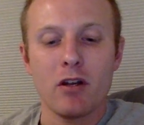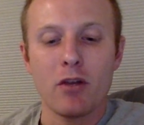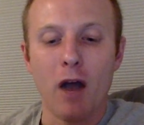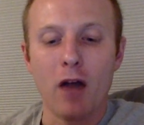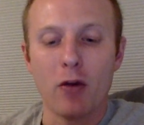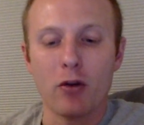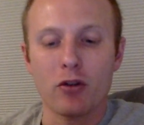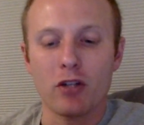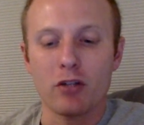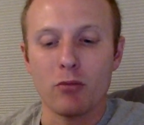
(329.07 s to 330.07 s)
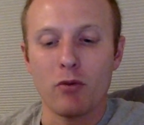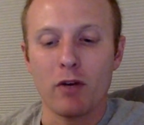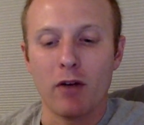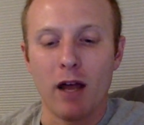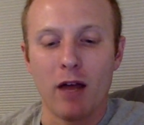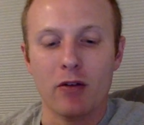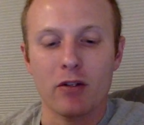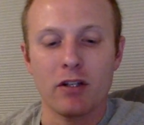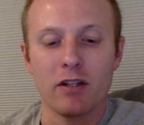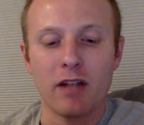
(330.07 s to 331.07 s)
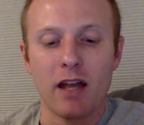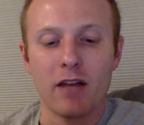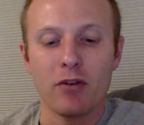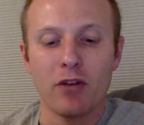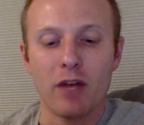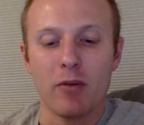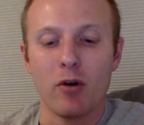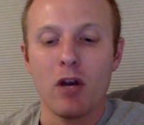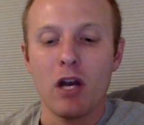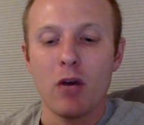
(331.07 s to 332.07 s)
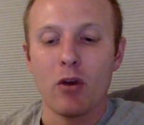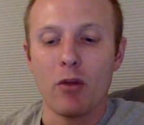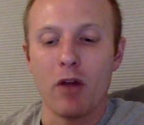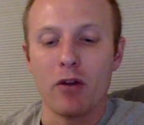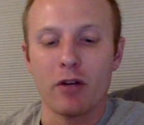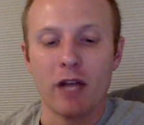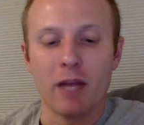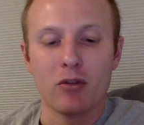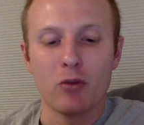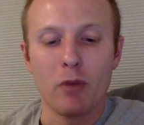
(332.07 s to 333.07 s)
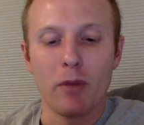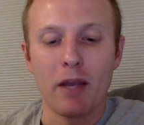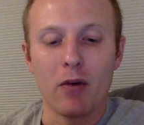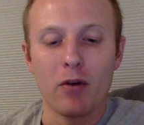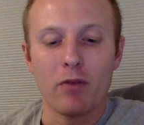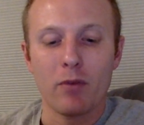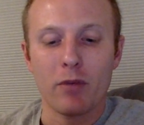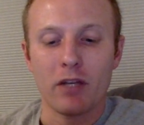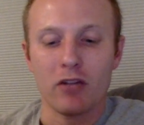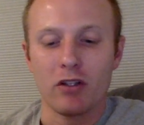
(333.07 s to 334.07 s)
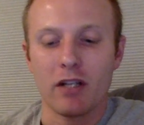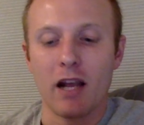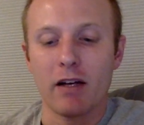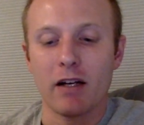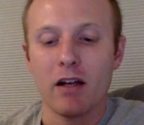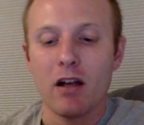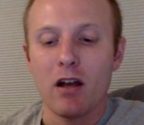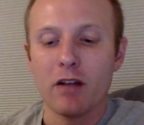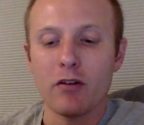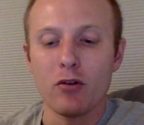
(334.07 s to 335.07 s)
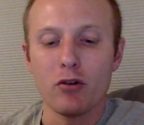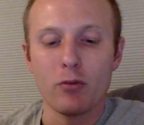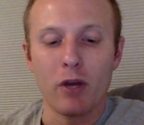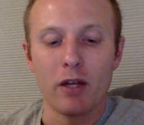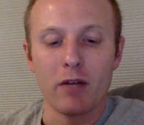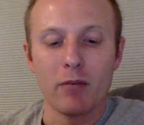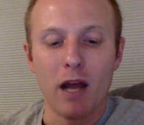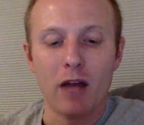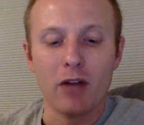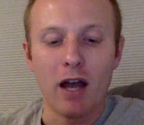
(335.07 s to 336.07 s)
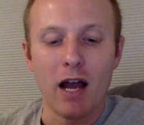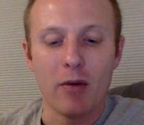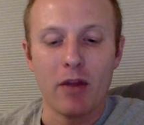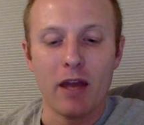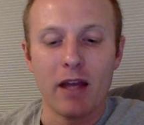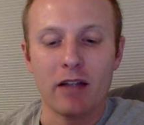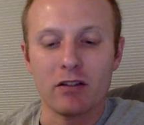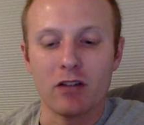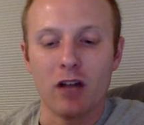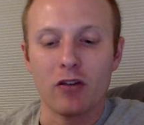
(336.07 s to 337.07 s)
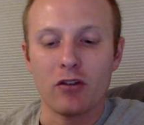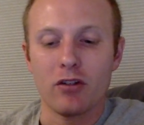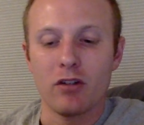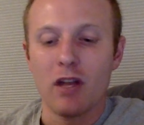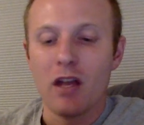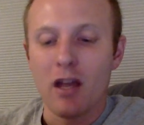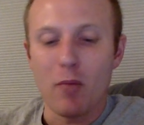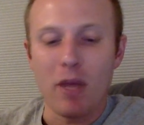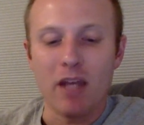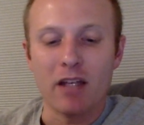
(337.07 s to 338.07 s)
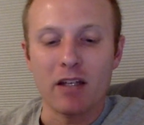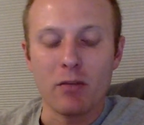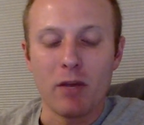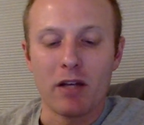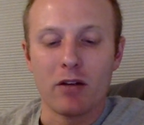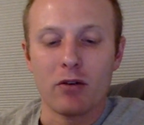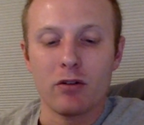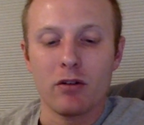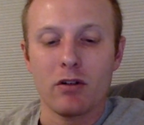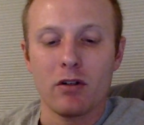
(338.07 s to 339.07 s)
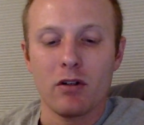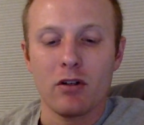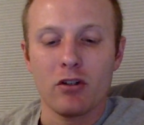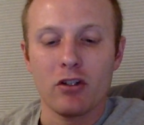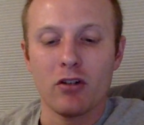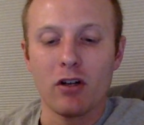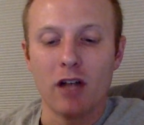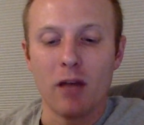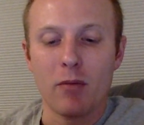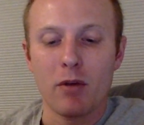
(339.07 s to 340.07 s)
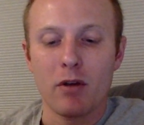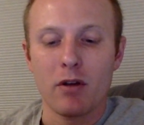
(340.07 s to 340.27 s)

The father was just moving around to sit at the head of the table when the mother came sweeping out from the kitchen carrying a huge plate piled high with eggs and sausages and bacon and tomatoes. She looked up.